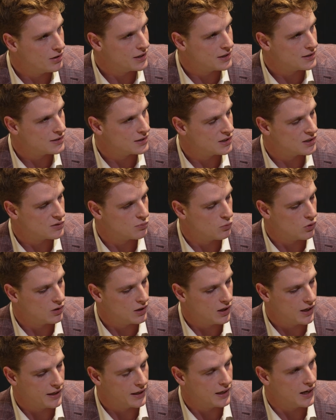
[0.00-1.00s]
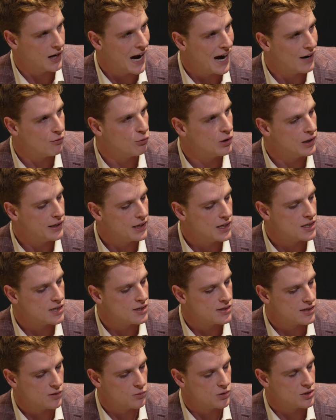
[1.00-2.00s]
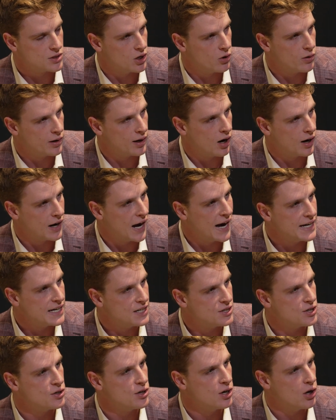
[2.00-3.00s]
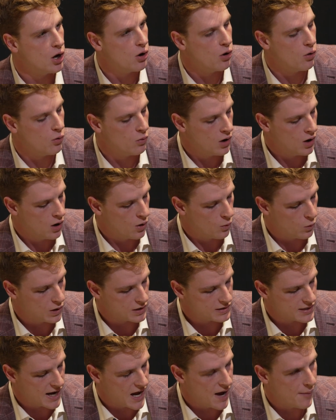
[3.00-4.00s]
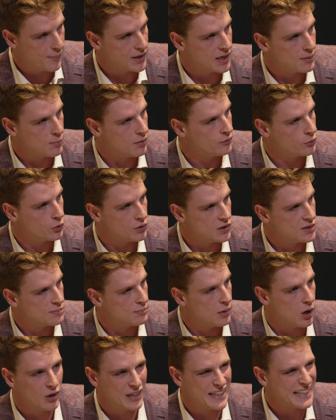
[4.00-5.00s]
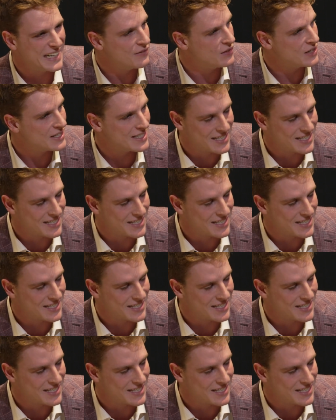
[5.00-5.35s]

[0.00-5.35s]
It's more like, I really need to see what's going on. I need to know what's happening before this ball even